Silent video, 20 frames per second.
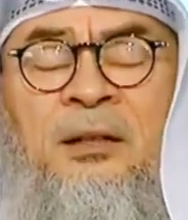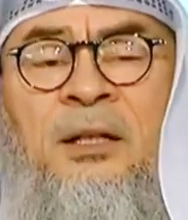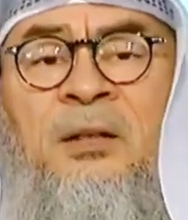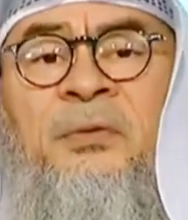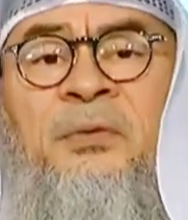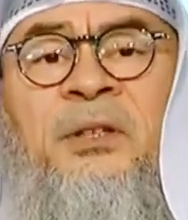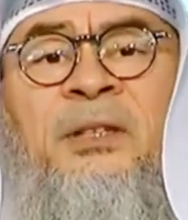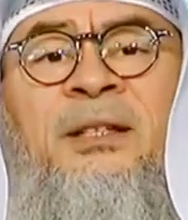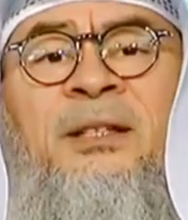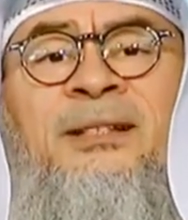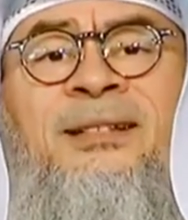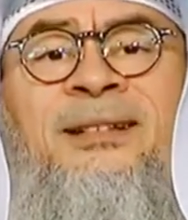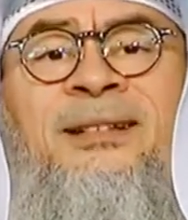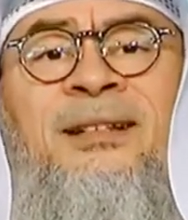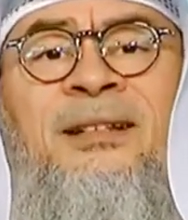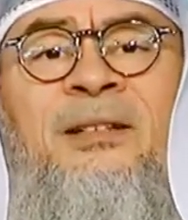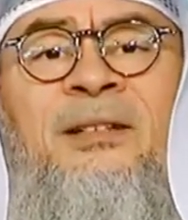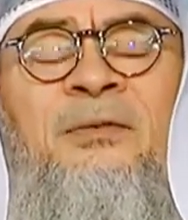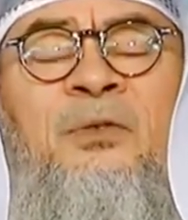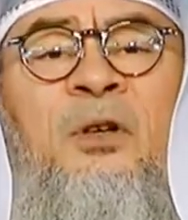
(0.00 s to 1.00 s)
if it does
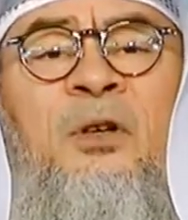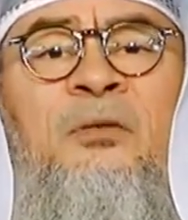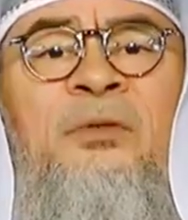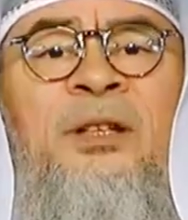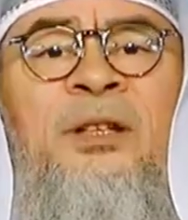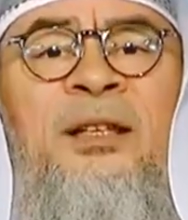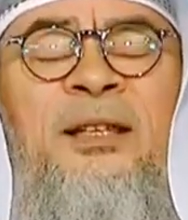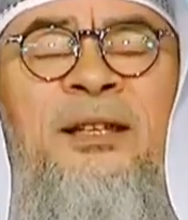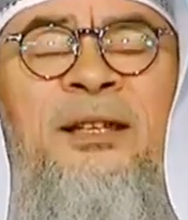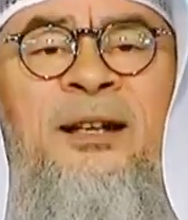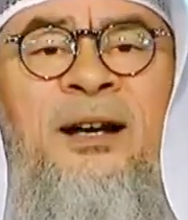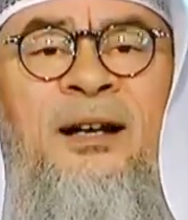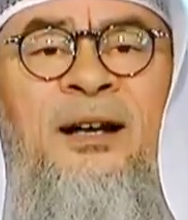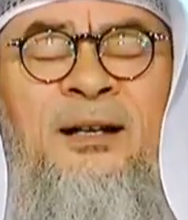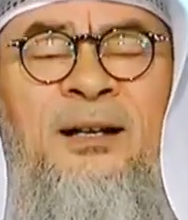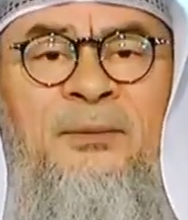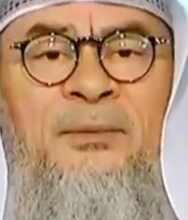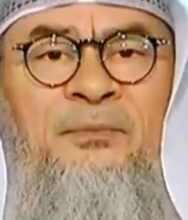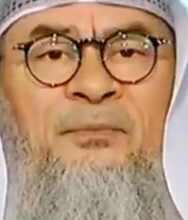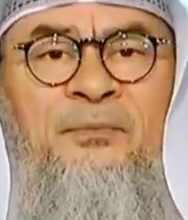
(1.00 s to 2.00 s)
not involve anything
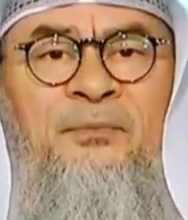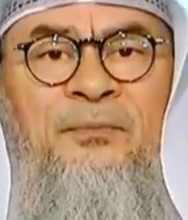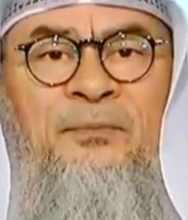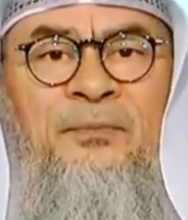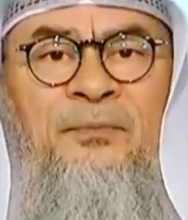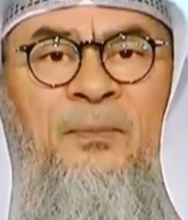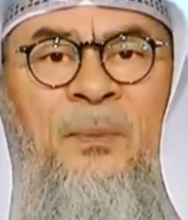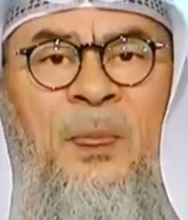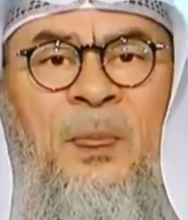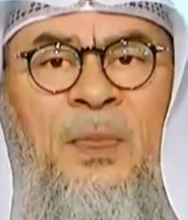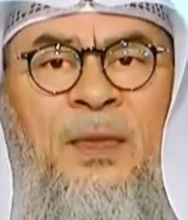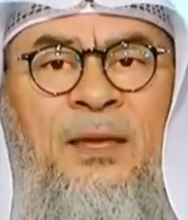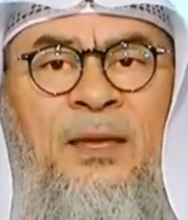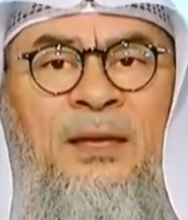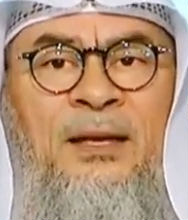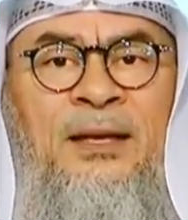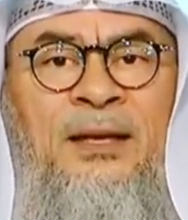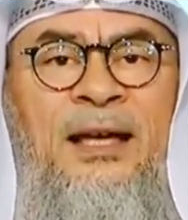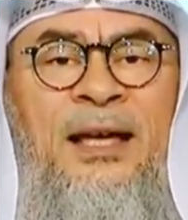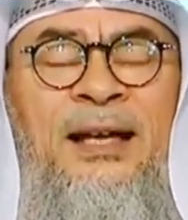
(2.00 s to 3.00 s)
haram,
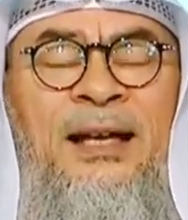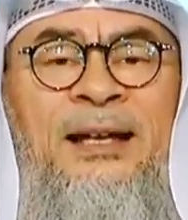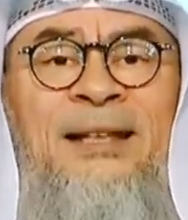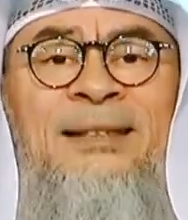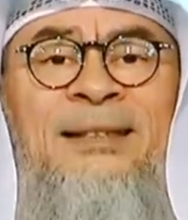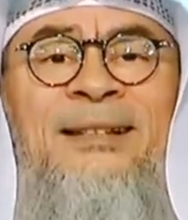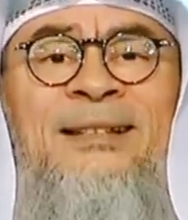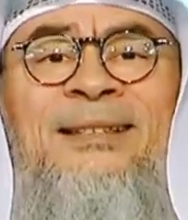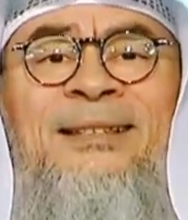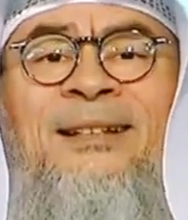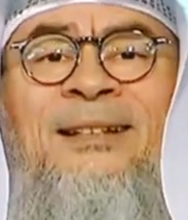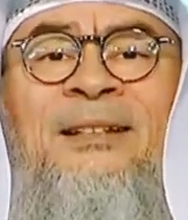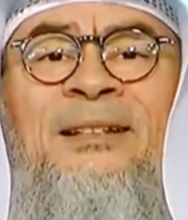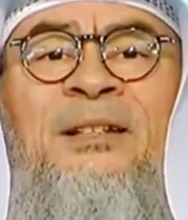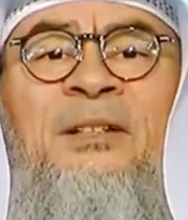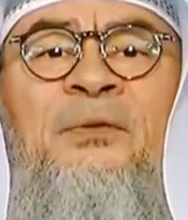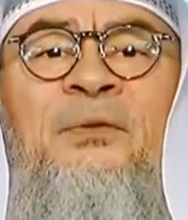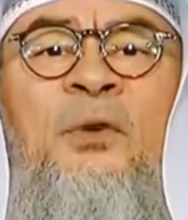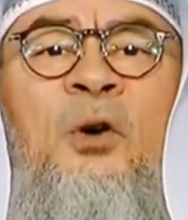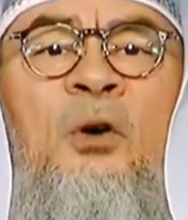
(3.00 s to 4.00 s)
and it does not
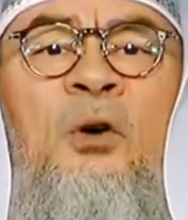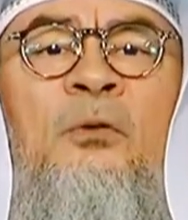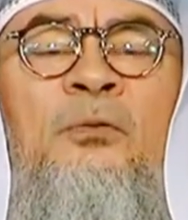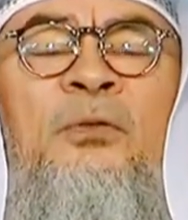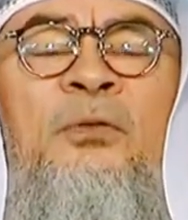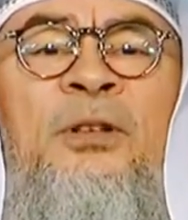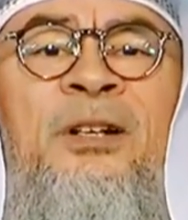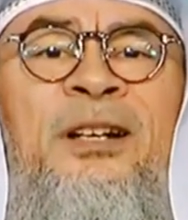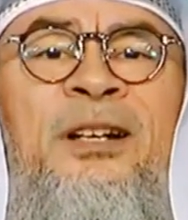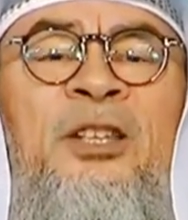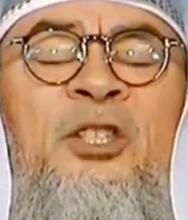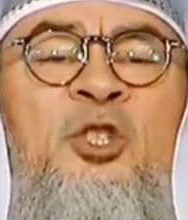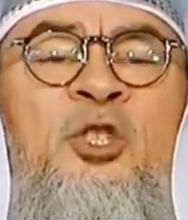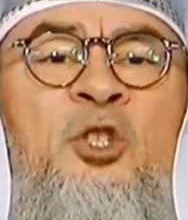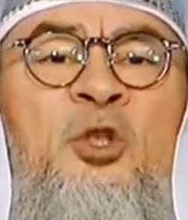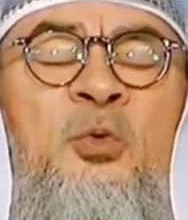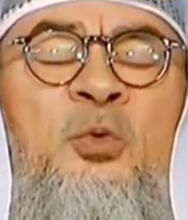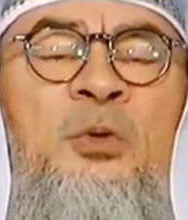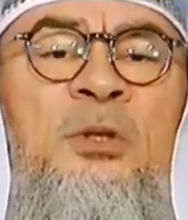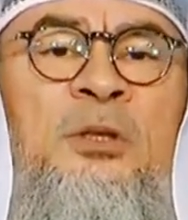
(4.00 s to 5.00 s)
involve
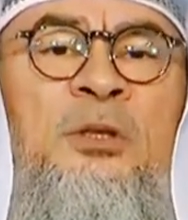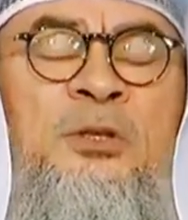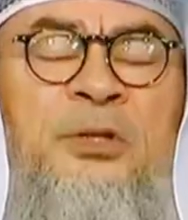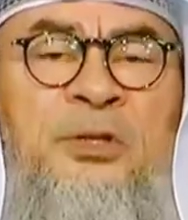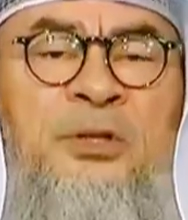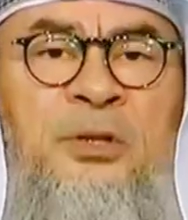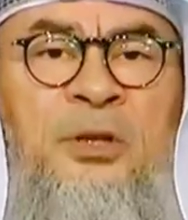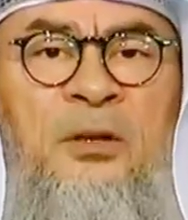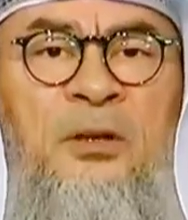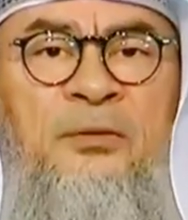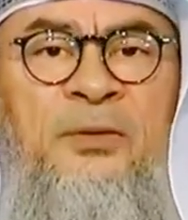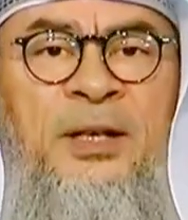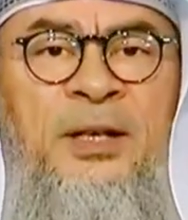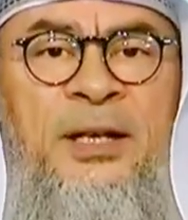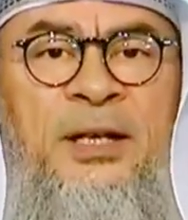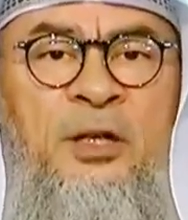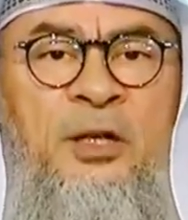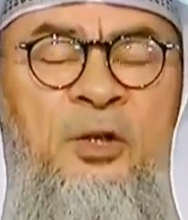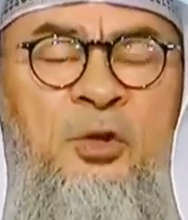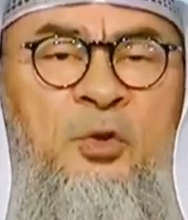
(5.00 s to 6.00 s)
rituals of the
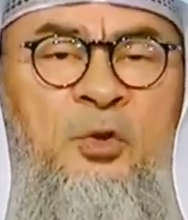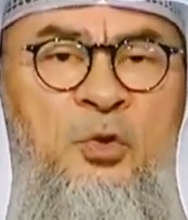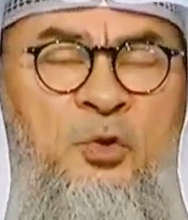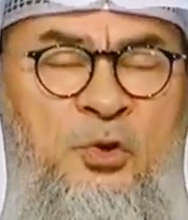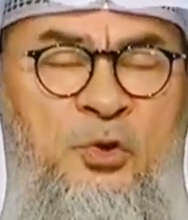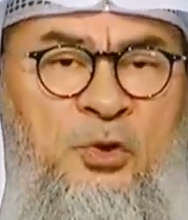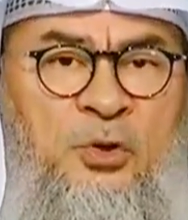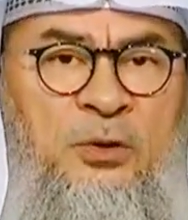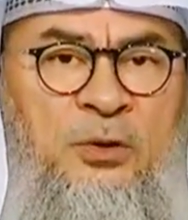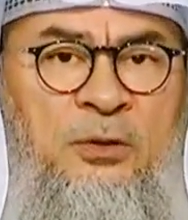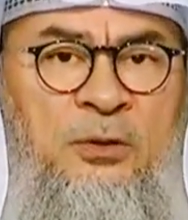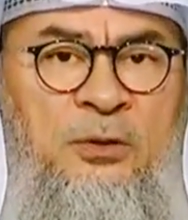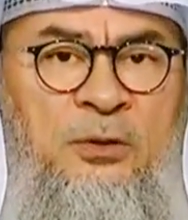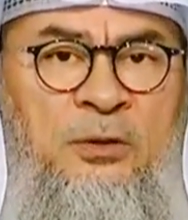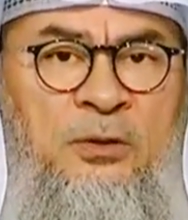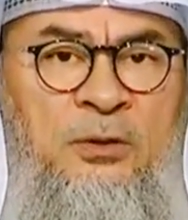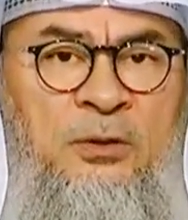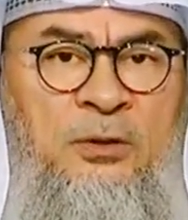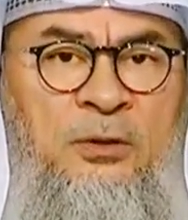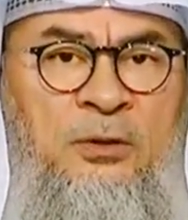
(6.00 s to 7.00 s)
Hindus,
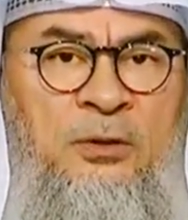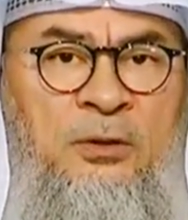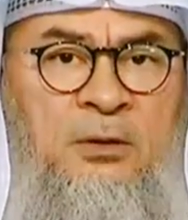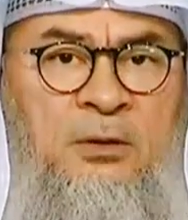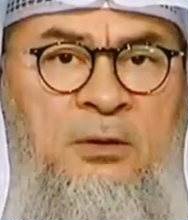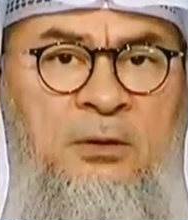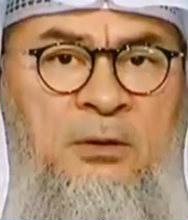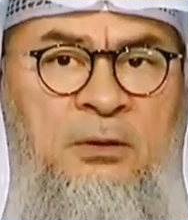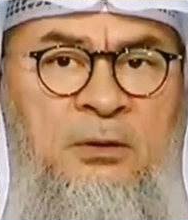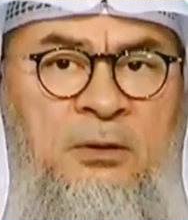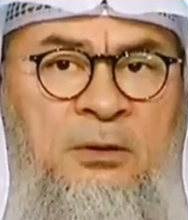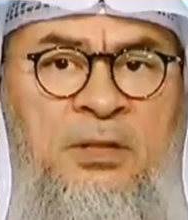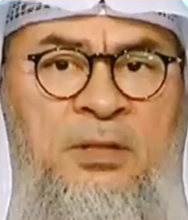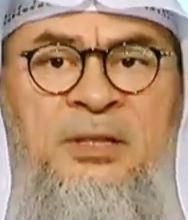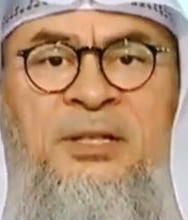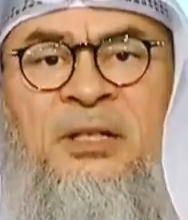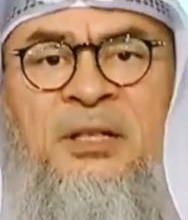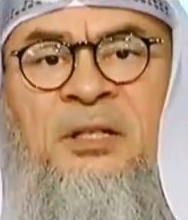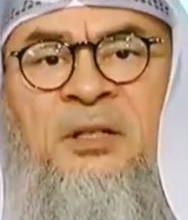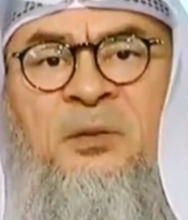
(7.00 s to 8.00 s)

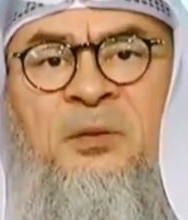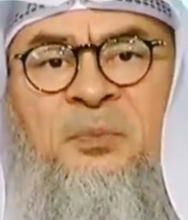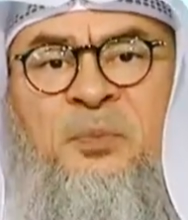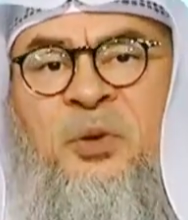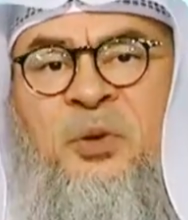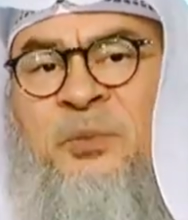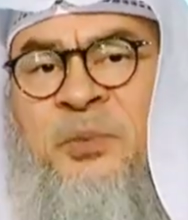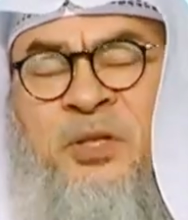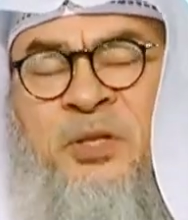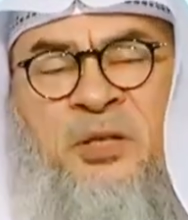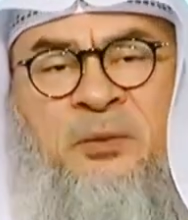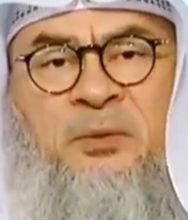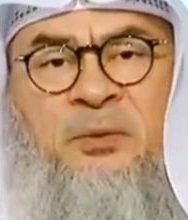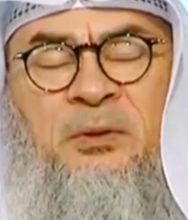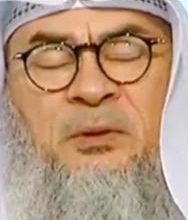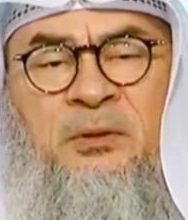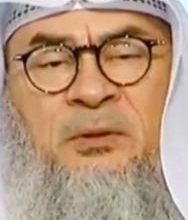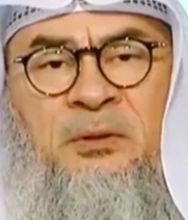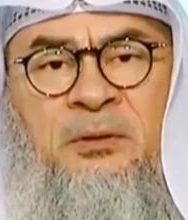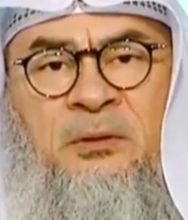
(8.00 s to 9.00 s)
this is
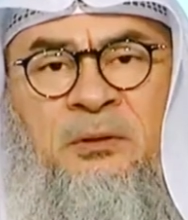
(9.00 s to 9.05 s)
permissible.